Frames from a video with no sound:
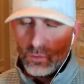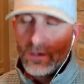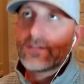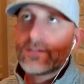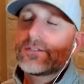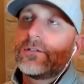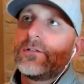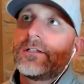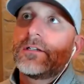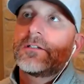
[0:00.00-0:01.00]

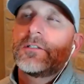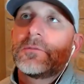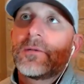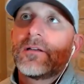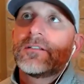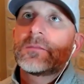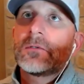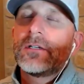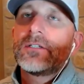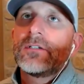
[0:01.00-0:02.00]
So I talked to you a little bit about
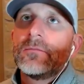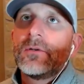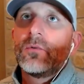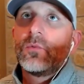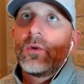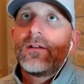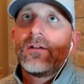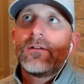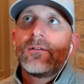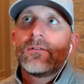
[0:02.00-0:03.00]
inspiration, but
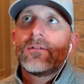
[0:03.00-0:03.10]
where